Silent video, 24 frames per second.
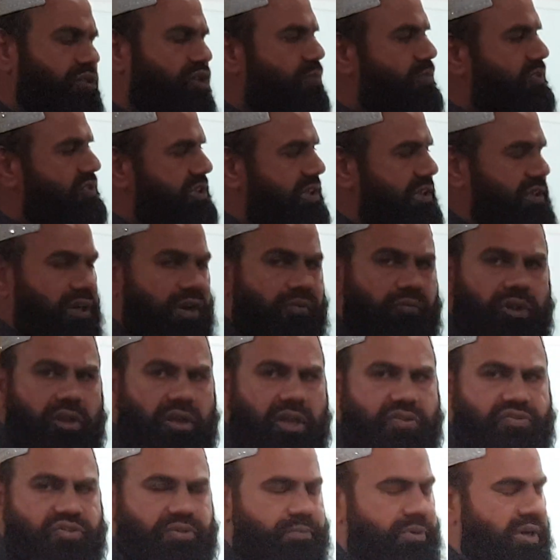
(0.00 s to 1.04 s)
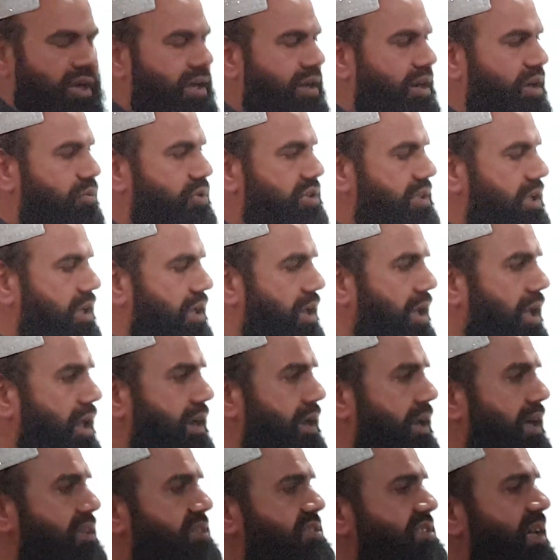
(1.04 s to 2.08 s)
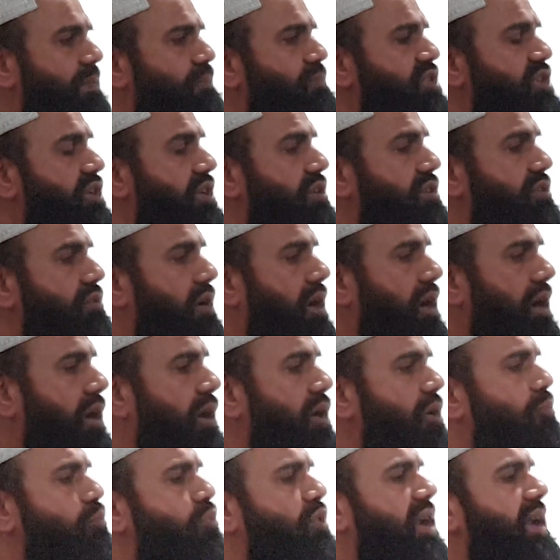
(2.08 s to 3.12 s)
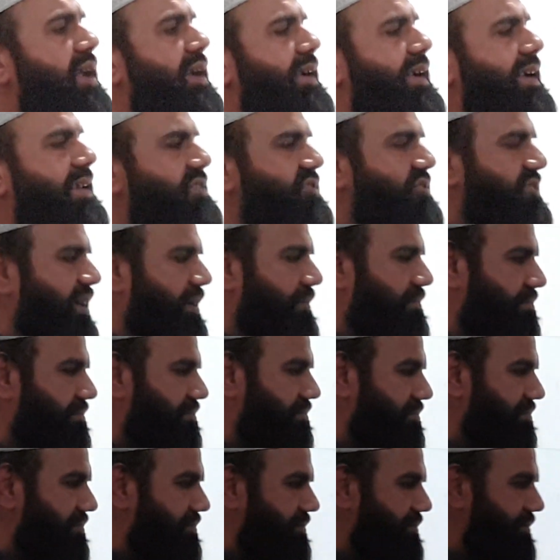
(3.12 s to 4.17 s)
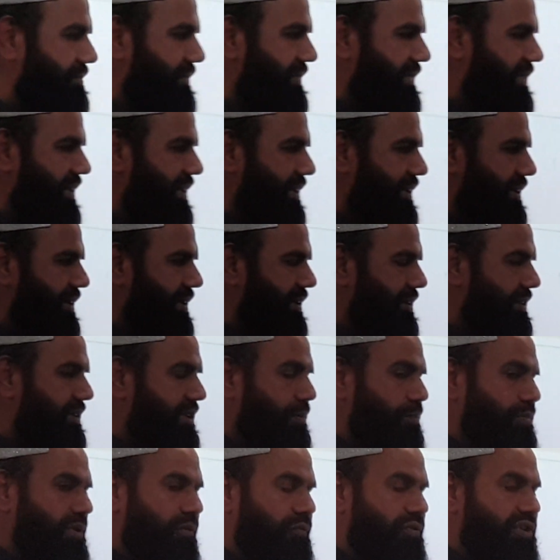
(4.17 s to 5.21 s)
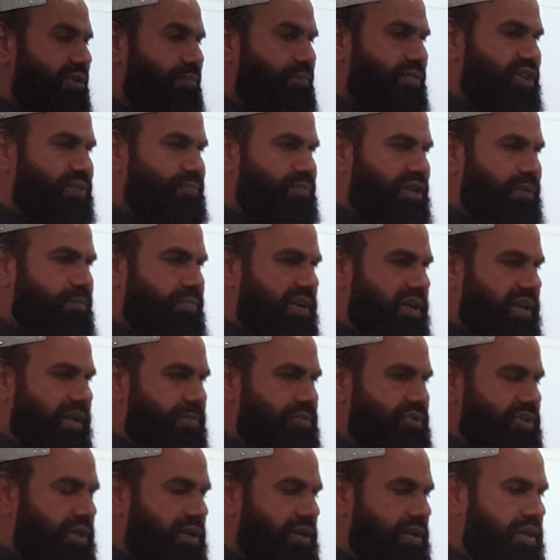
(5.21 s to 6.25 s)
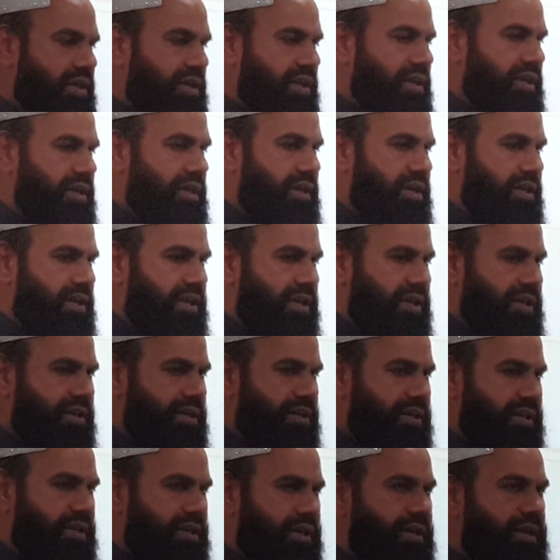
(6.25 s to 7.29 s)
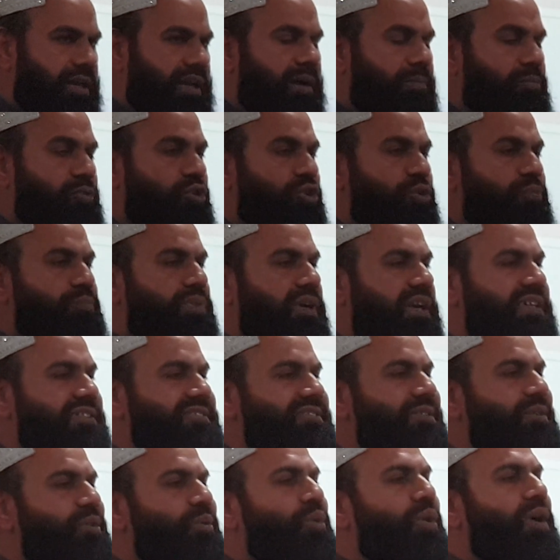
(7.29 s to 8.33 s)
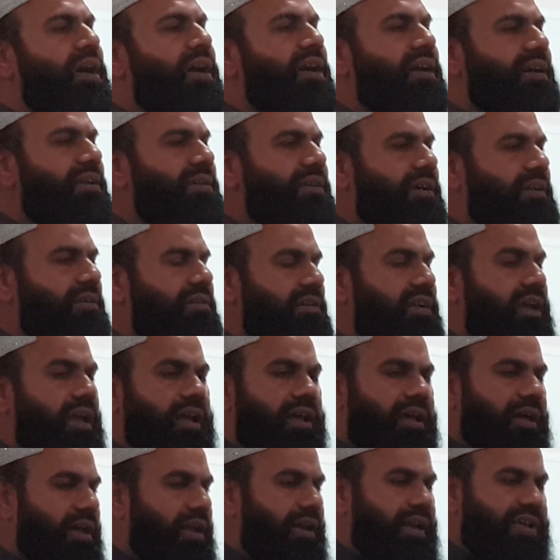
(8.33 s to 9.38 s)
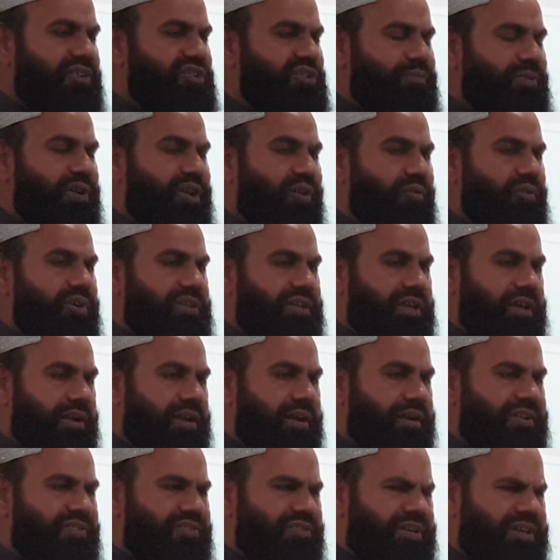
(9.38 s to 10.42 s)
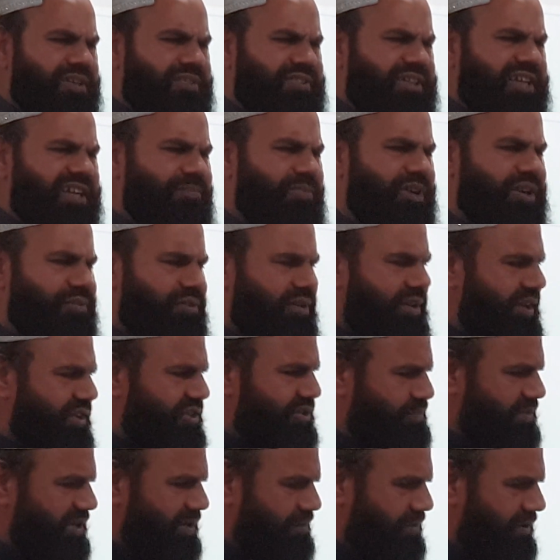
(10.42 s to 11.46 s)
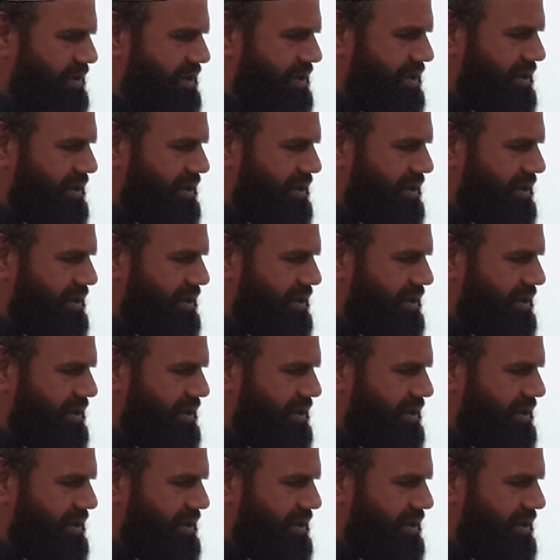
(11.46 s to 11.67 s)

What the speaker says: Messenger of Allah subhanahu wa ta'ala, Allah accept your dua, pray against them." The Prophet, peace be upon him, said, "Inni lam ub'as lu'anan." Allah subhanahu wa ta'ala does not send me to curse people.